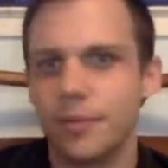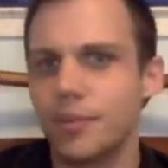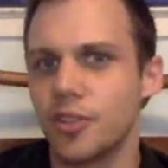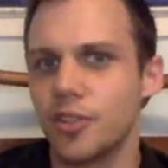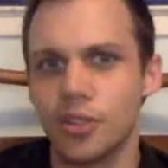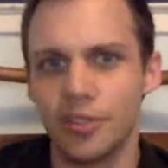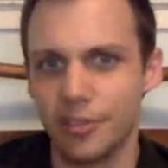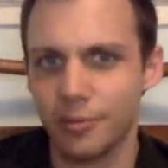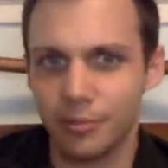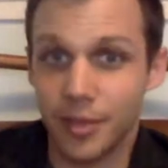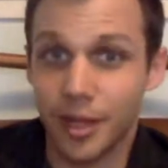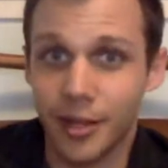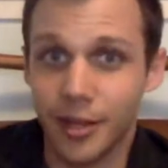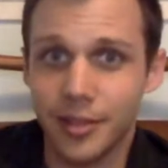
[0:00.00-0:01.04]
such as
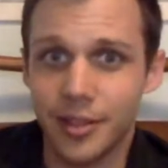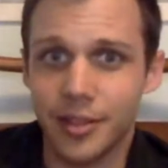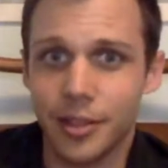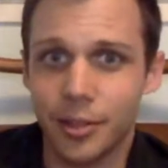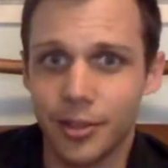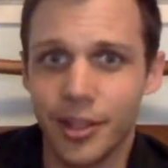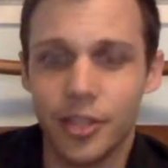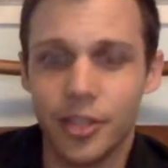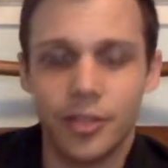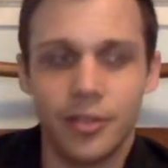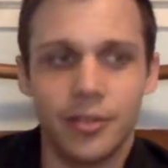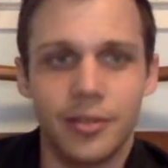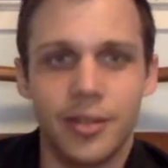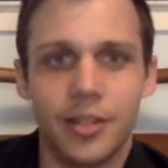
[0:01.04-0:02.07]
content
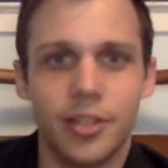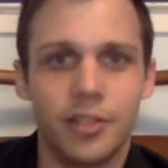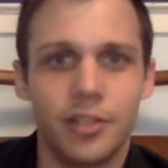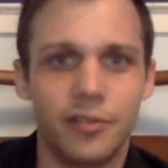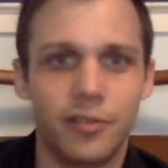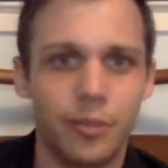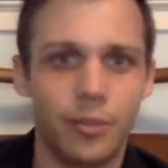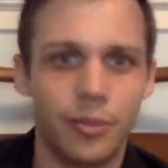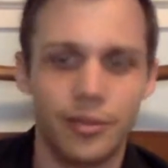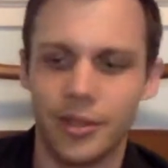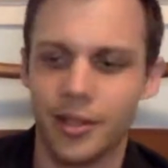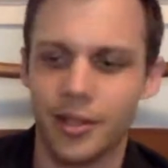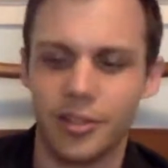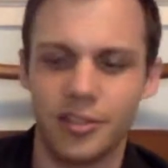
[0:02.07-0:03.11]
creation, not just form,
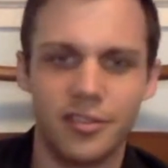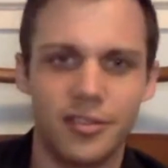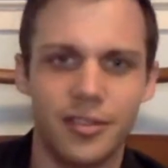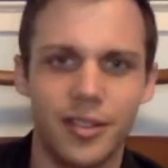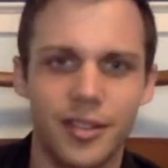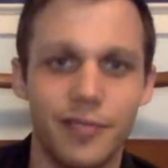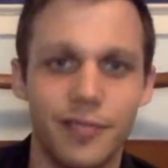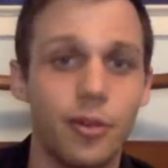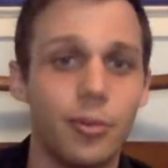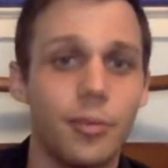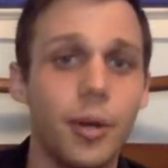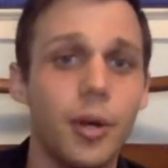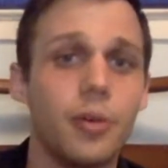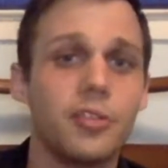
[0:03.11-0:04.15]
not just
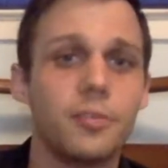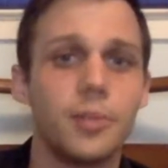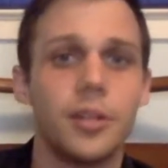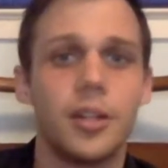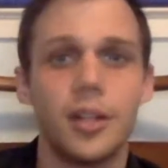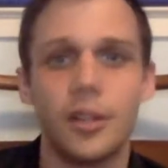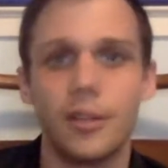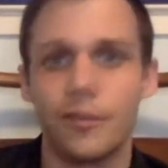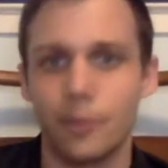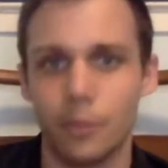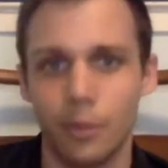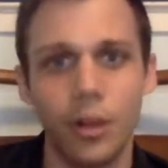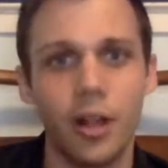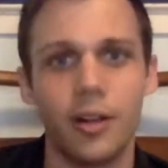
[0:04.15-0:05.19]
informal posts, but
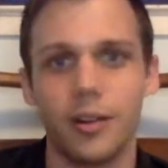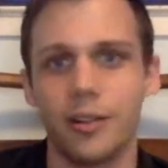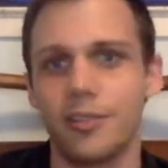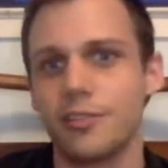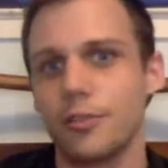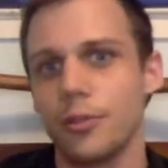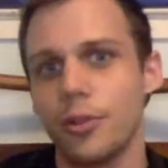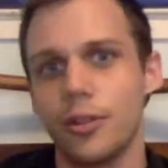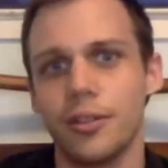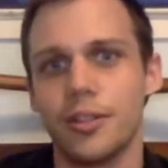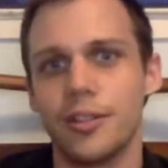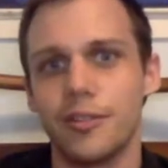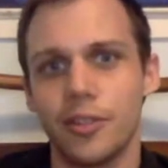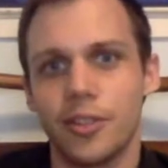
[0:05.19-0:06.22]
formal blogs
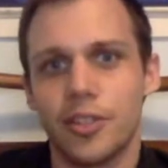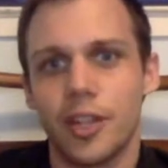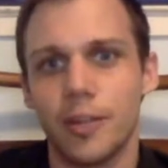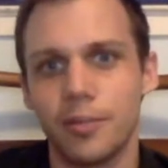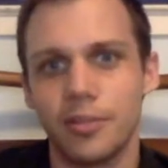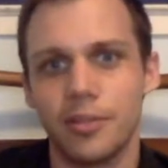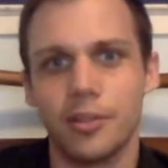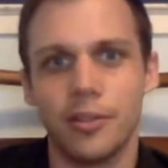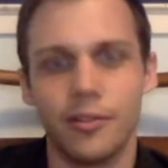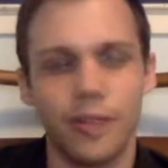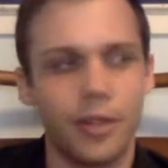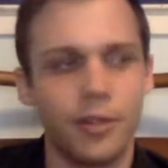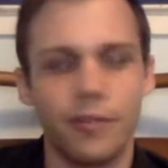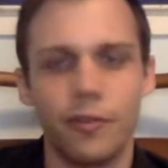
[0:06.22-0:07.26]
or different mm-hmm. types of
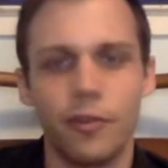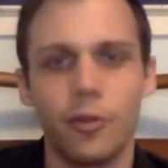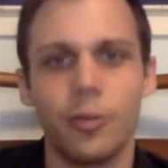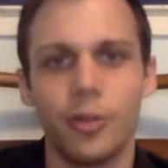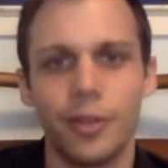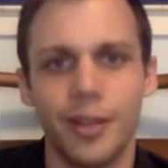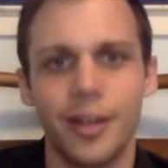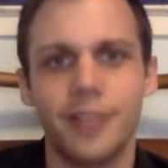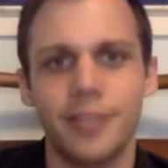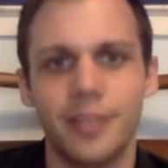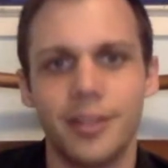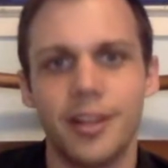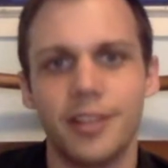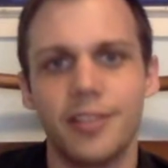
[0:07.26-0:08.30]
other formal
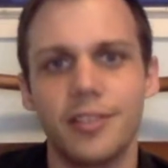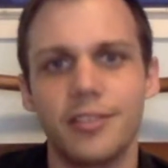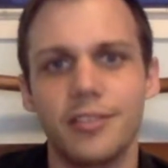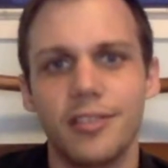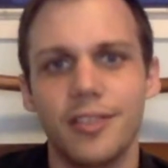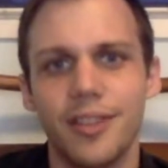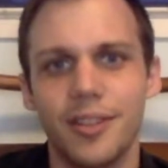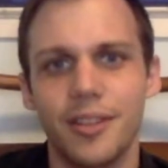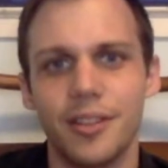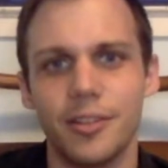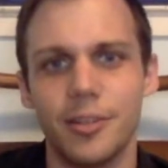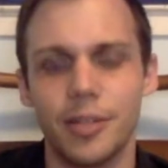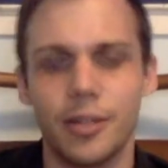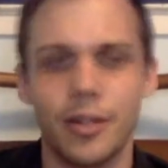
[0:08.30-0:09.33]
content assets that need
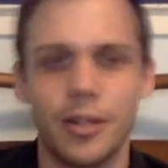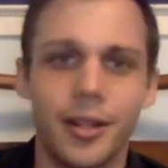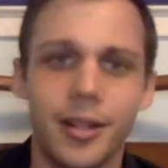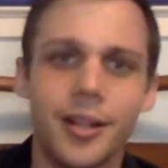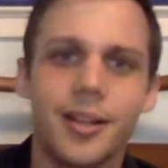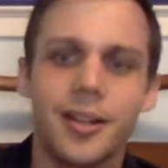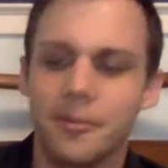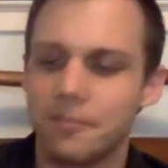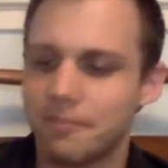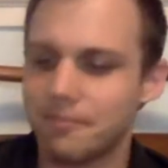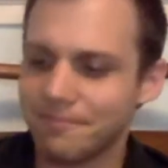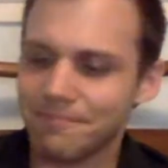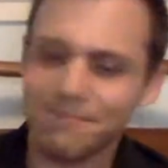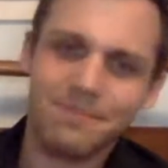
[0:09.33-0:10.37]
to be created.
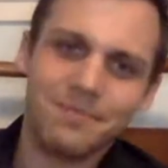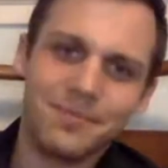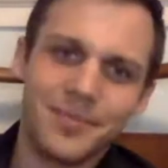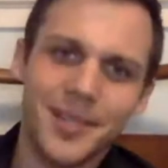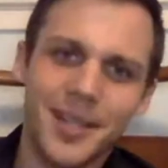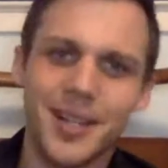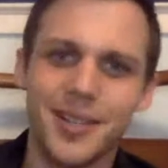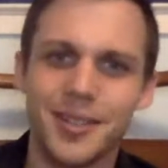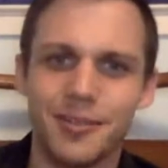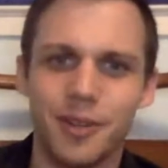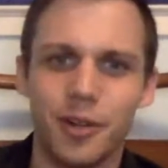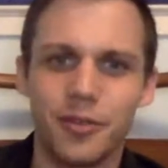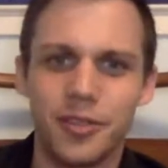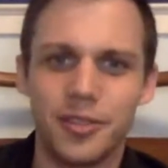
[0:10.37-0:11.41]
That
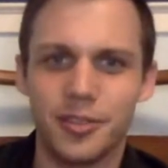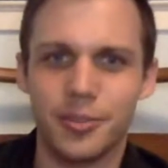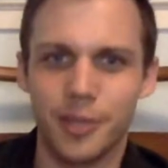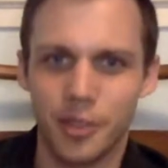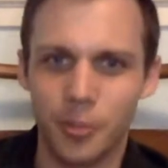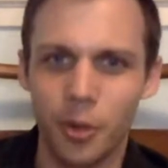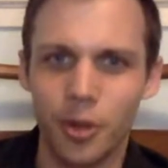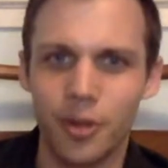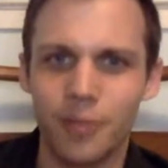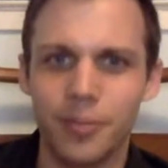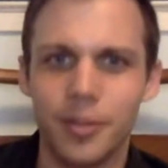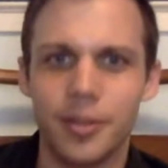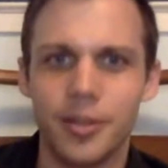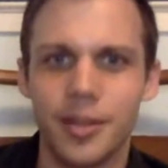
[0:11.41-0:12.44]
evolved into much more,
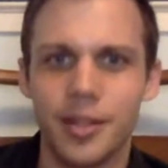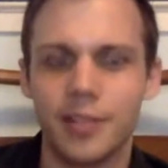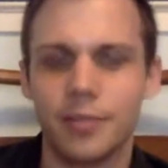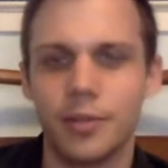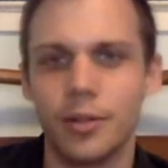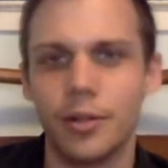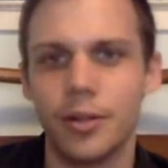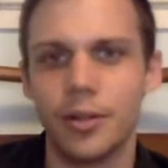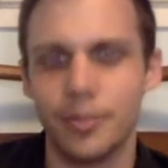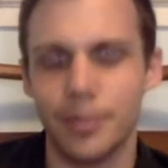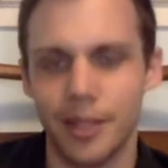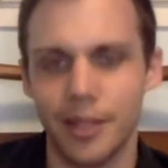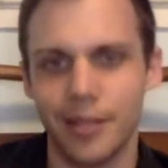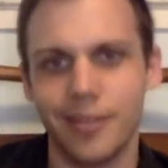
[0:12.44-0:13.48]
but that's where it
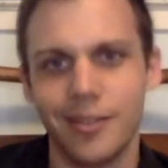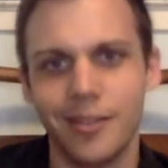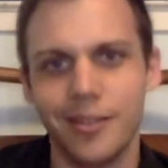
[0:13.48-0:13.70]
began.